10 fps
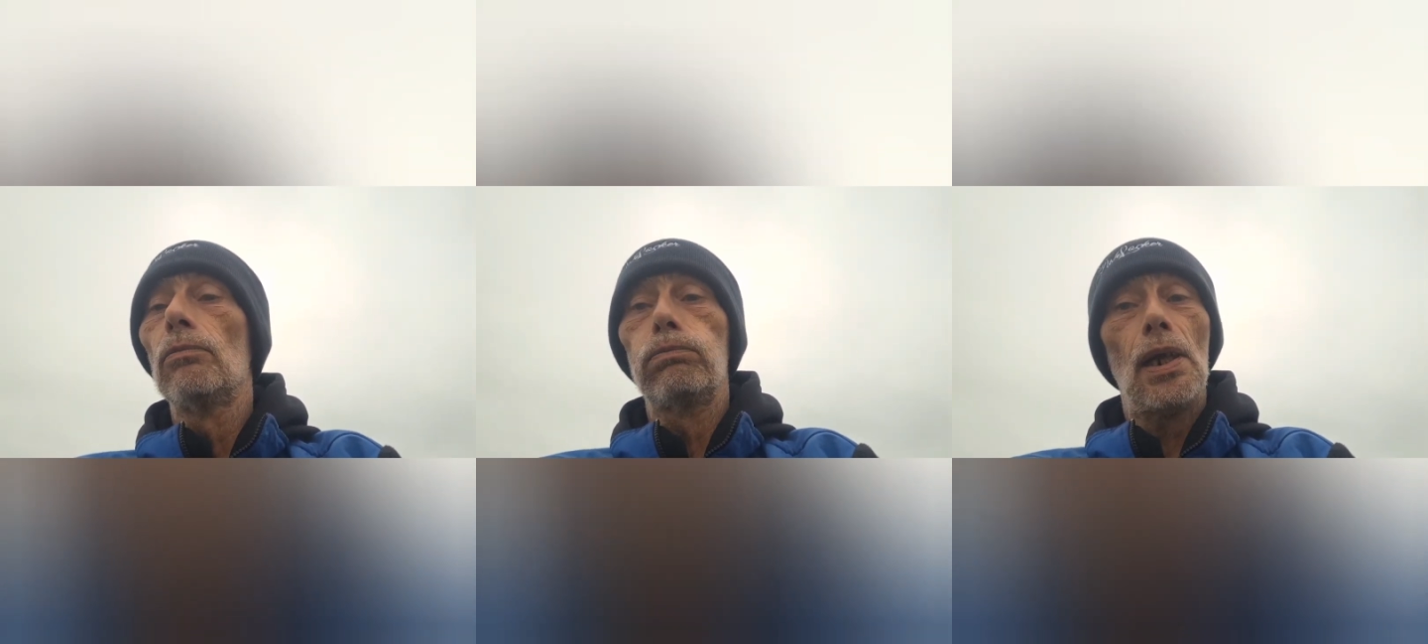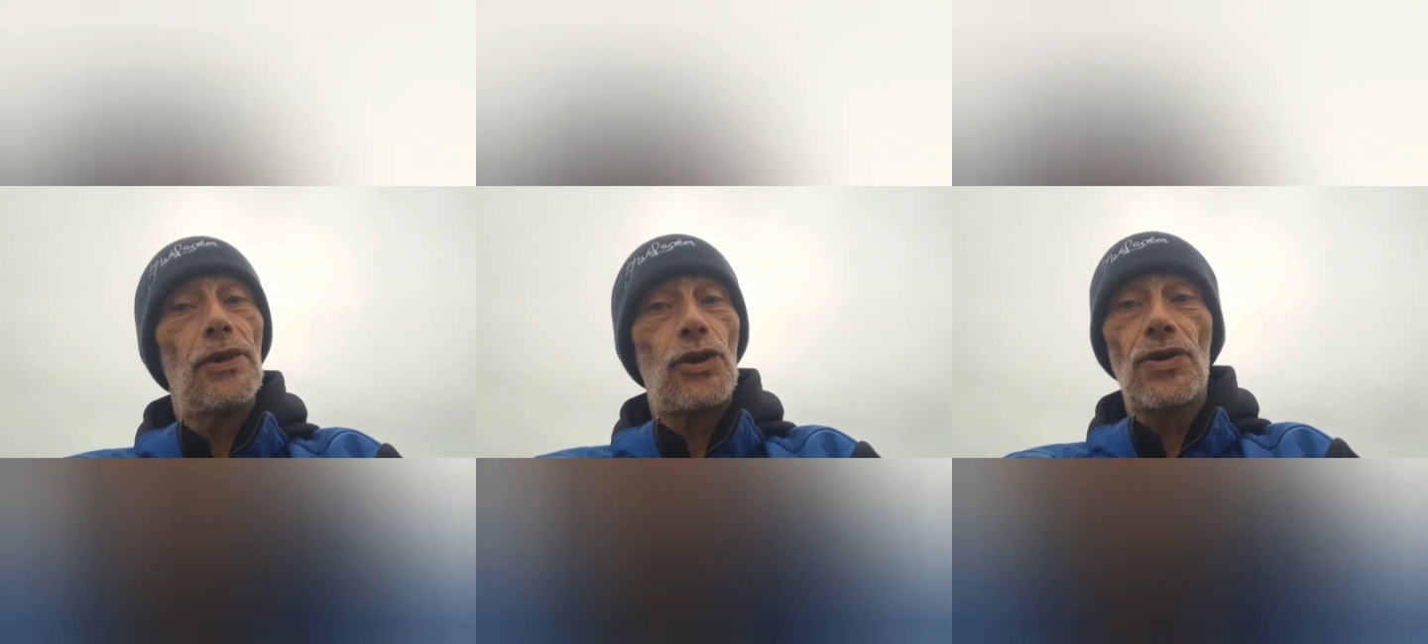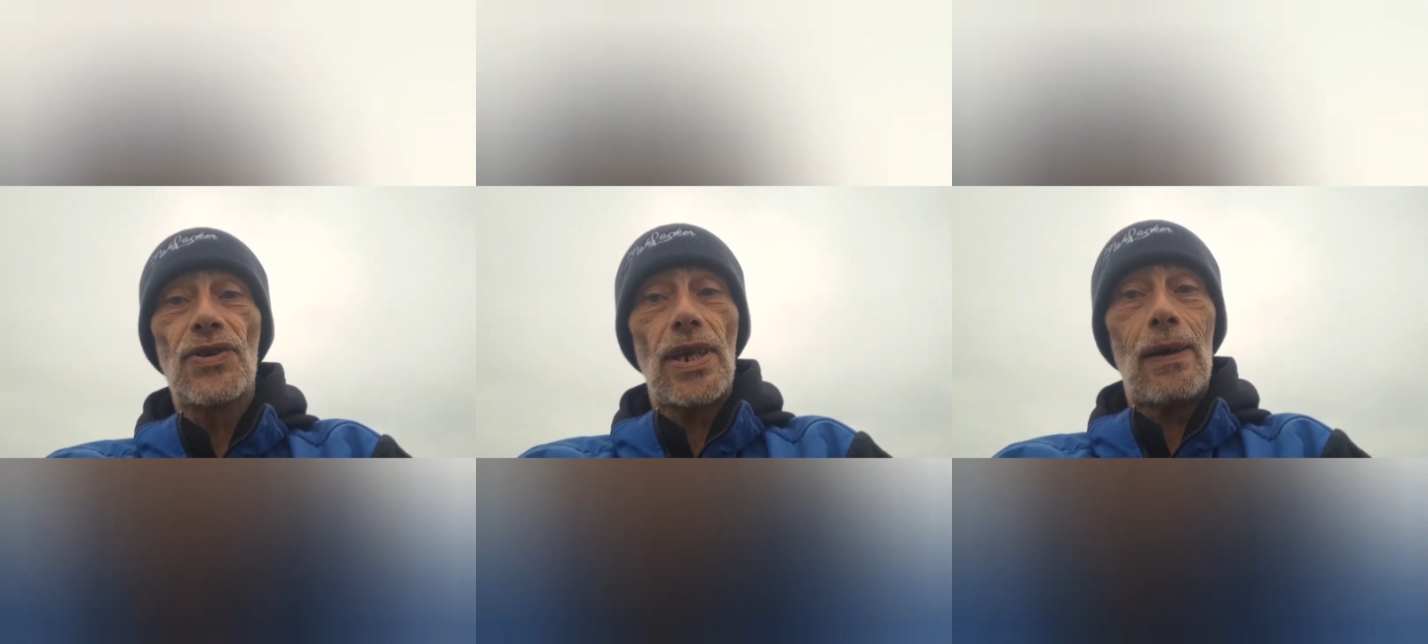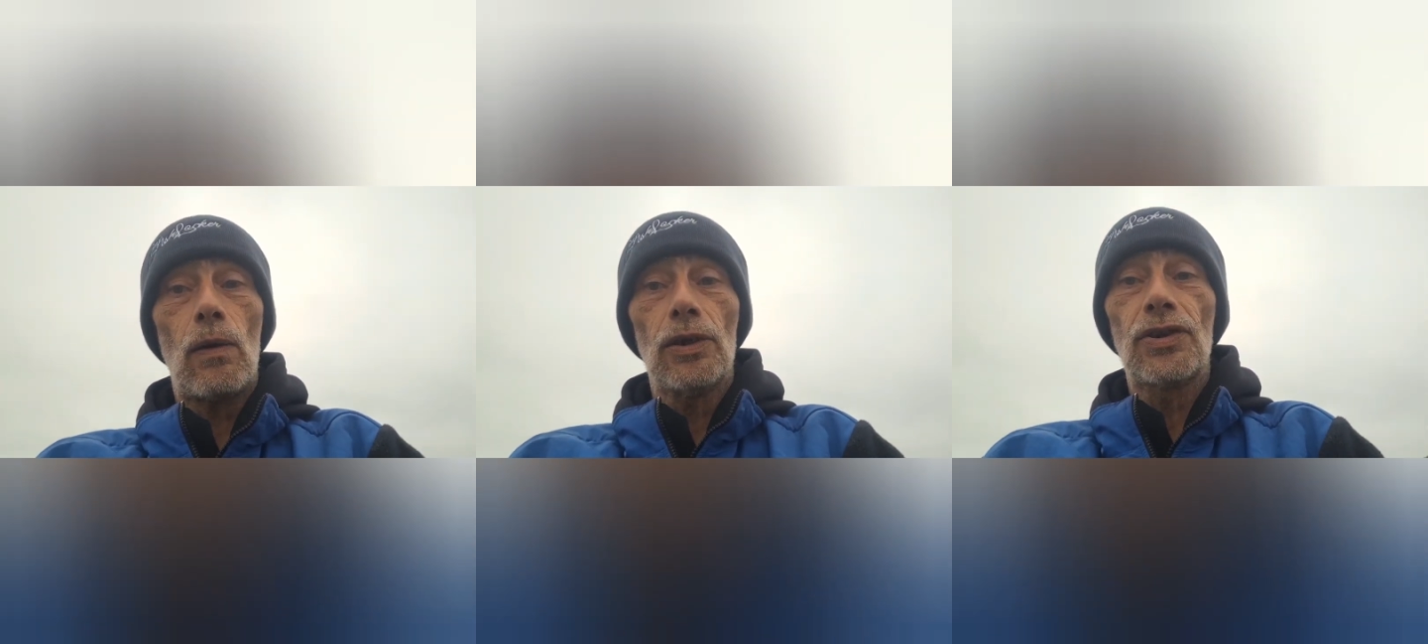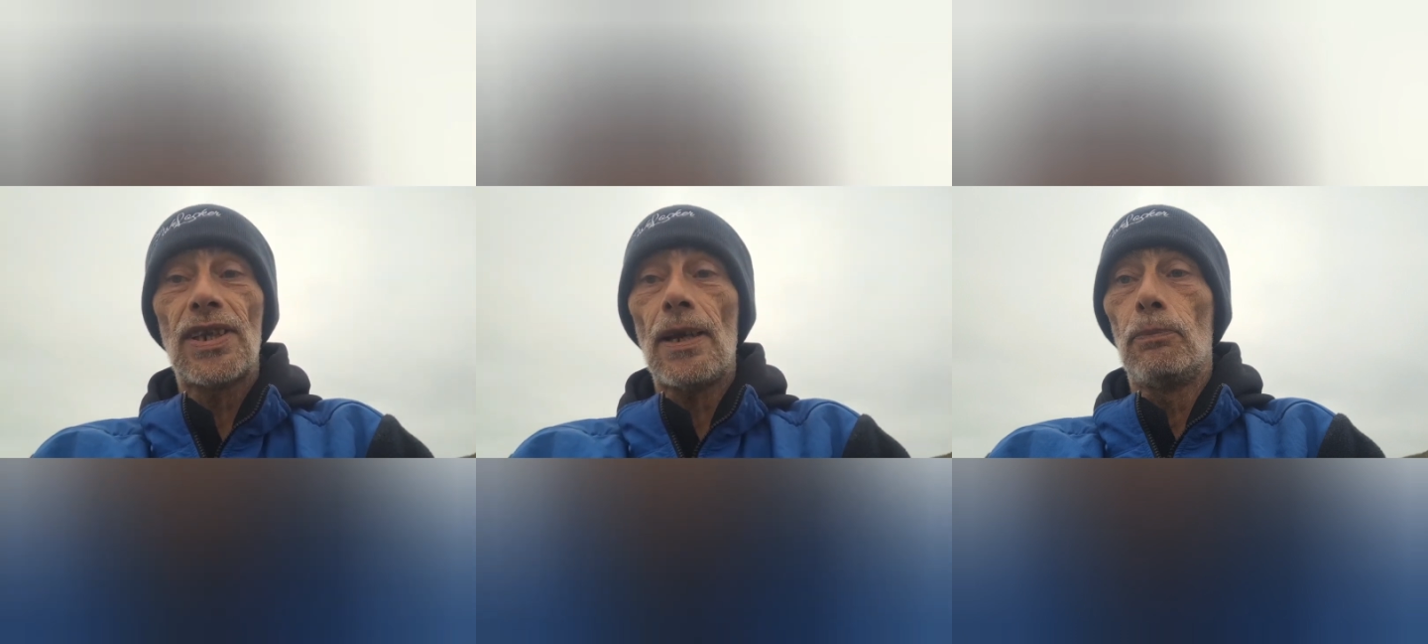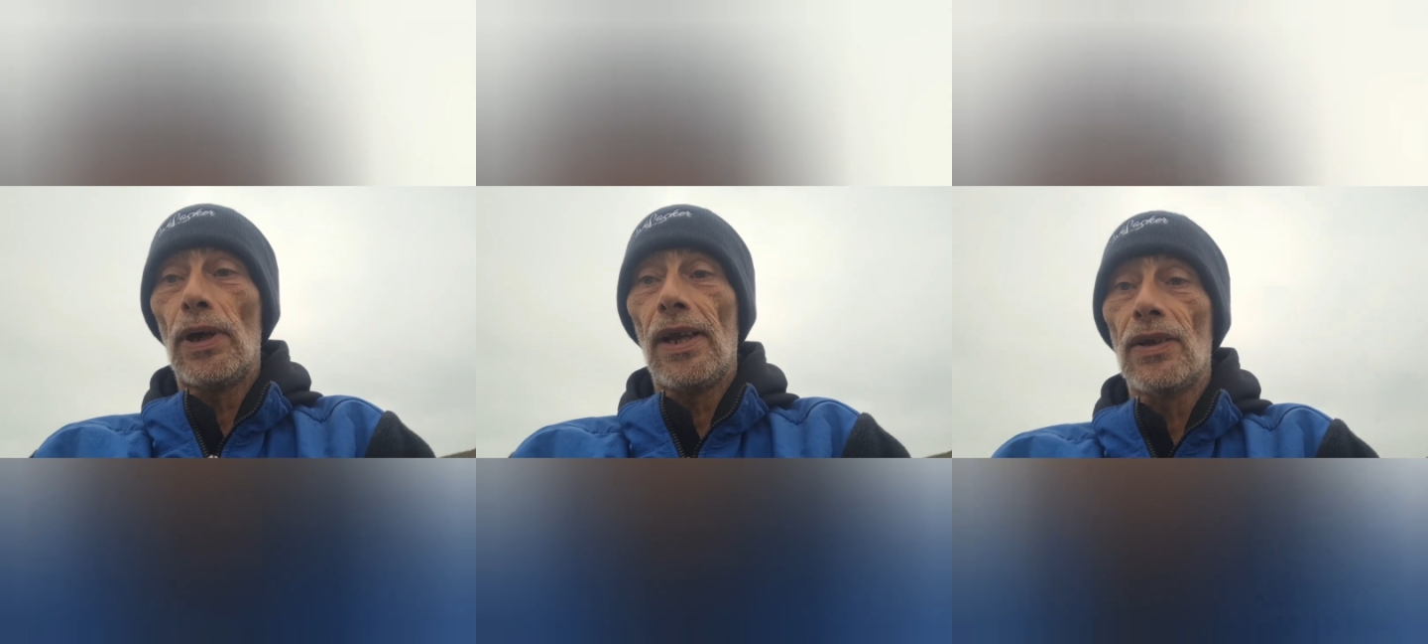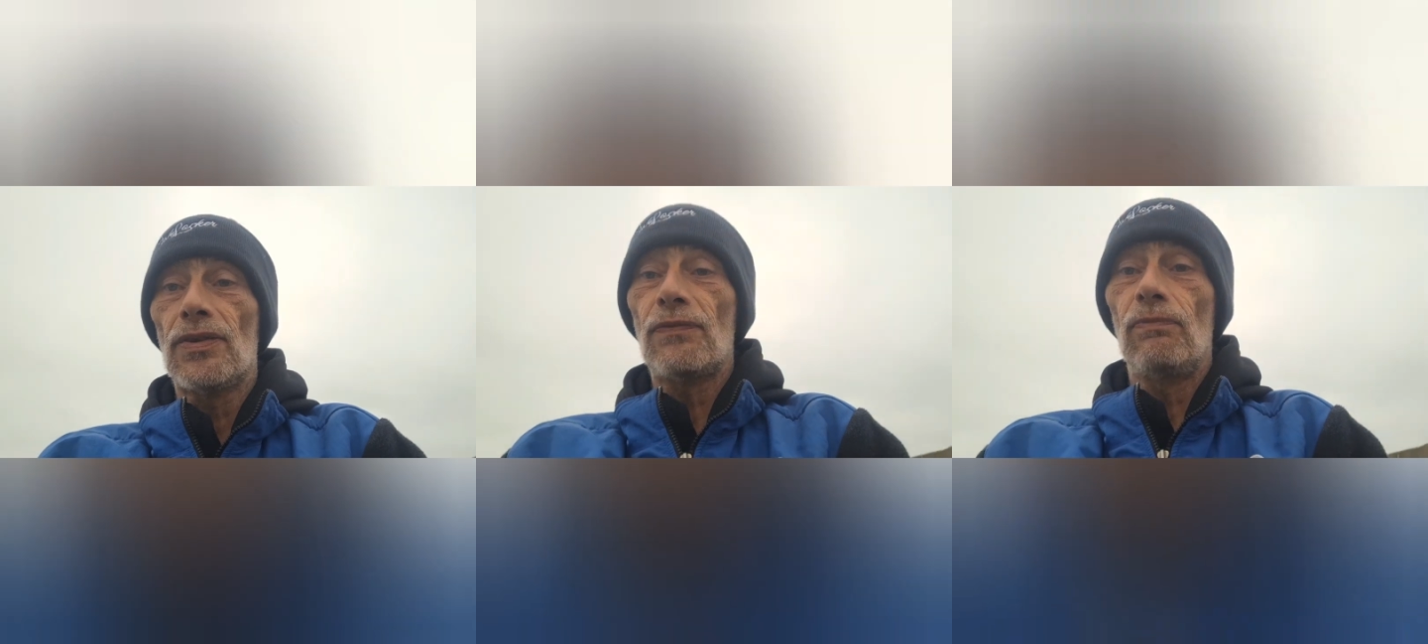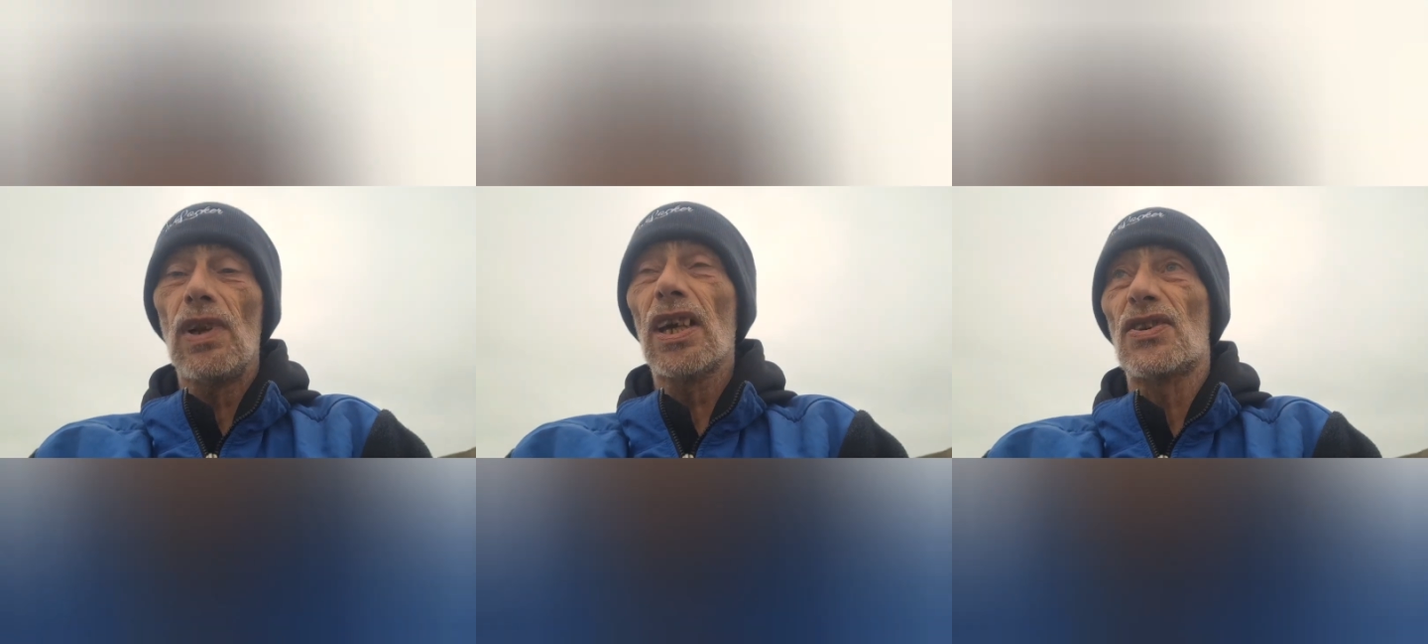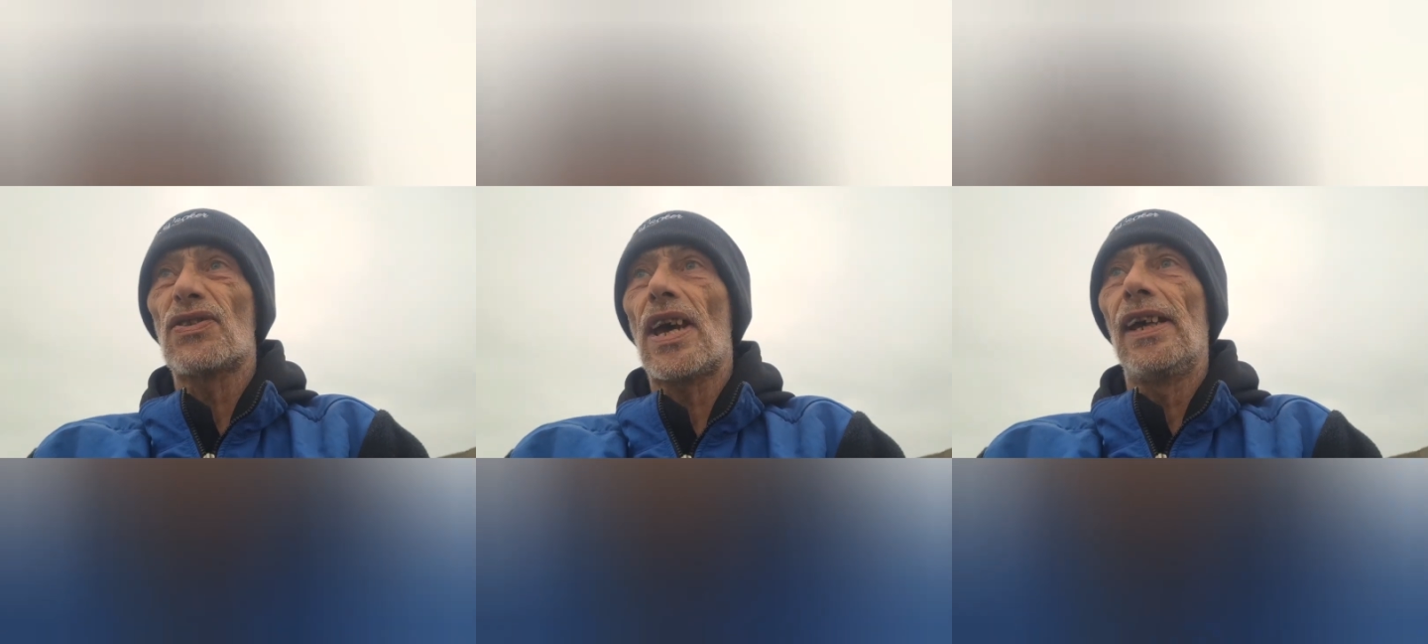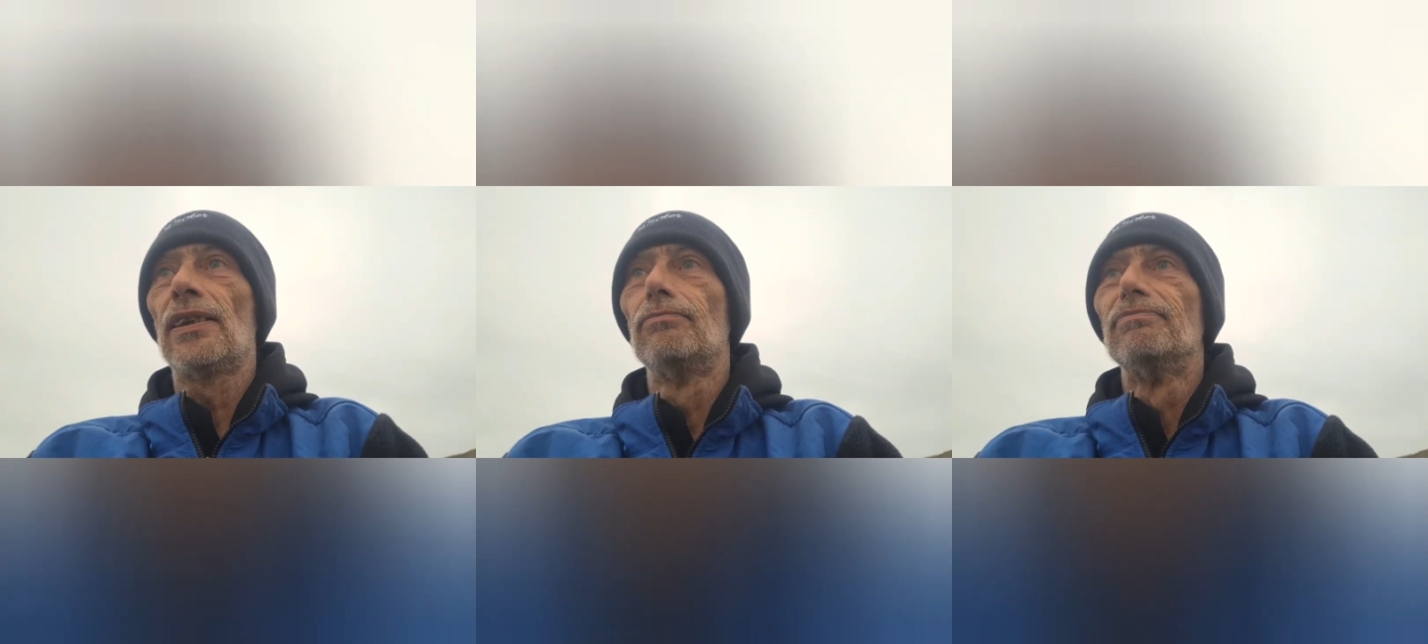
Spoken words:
But let's just see what today brings. Like I say,